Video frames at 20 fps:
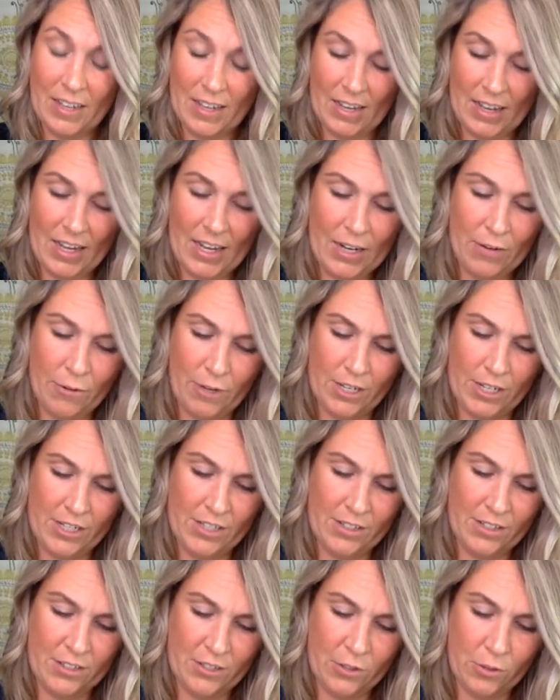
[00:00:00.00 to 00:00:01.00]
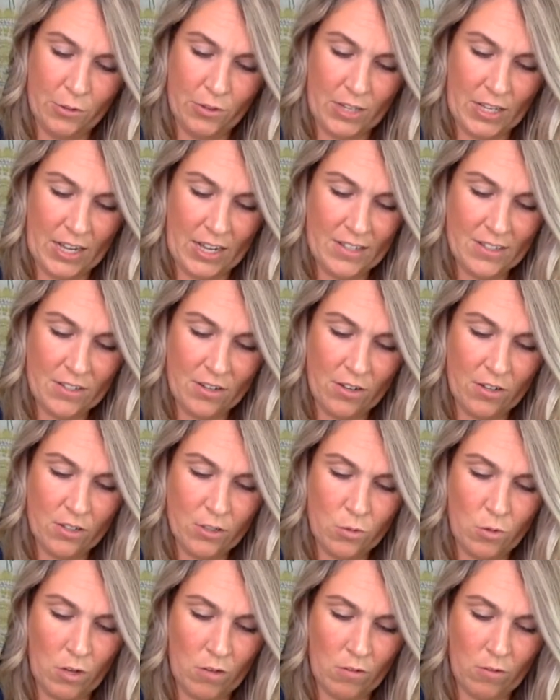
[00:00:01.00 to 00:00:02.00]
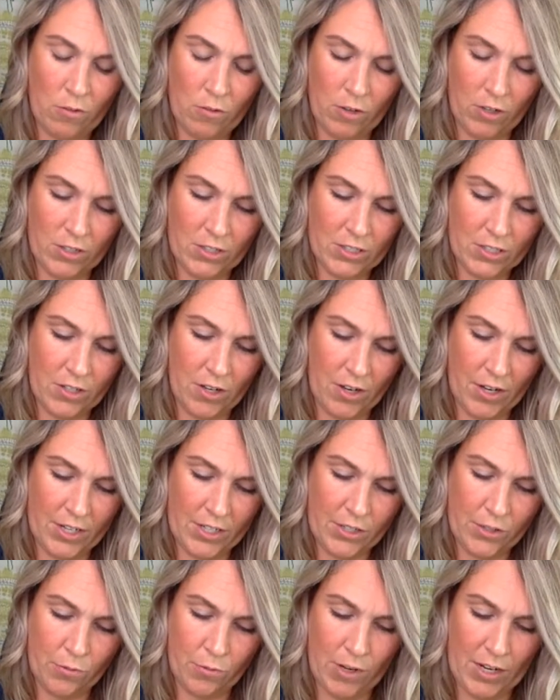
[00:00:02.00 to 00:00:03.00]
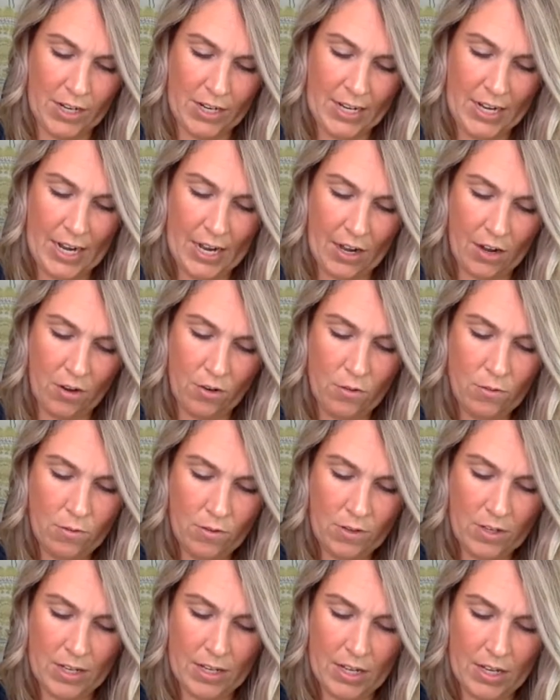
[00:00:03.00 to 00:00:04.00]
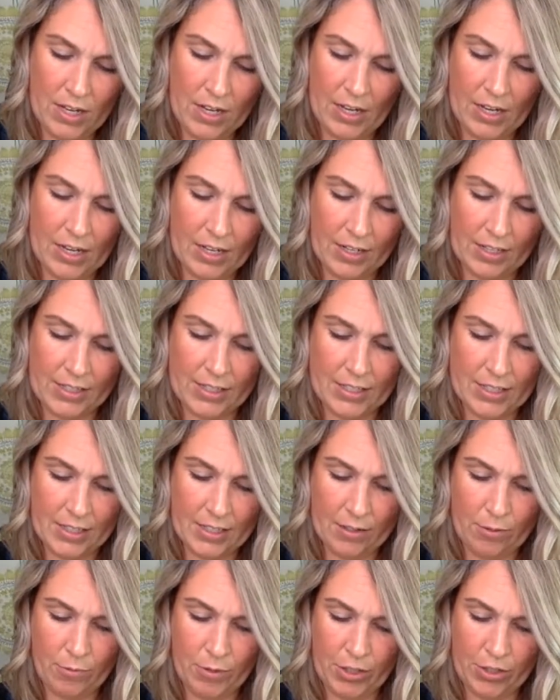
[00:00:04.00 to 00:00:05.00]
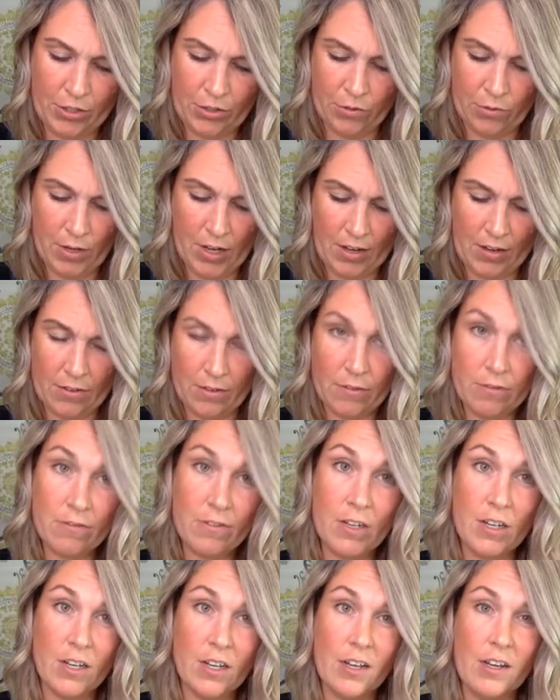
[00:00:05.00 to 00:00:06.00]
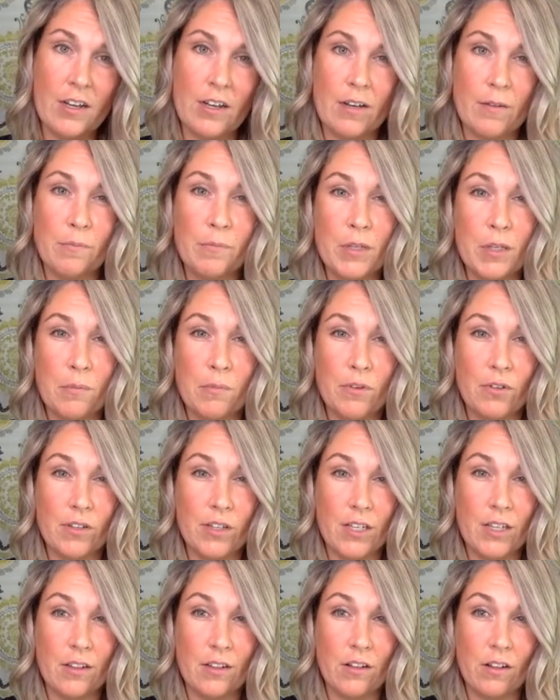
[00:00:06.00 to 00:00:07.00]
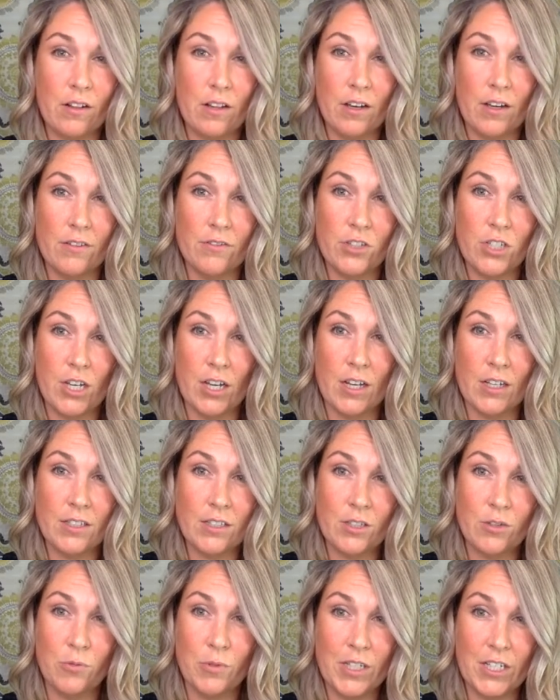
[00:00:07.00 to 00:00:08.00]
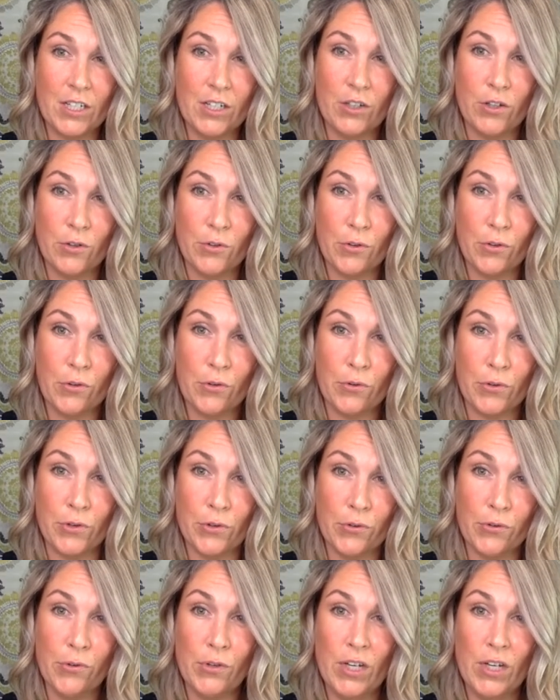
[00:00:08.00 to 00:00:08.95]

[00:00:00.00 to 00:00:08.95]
Anyway, so that's all 12 of our signs right now. And I see that we do have people in the live chat, so we can go through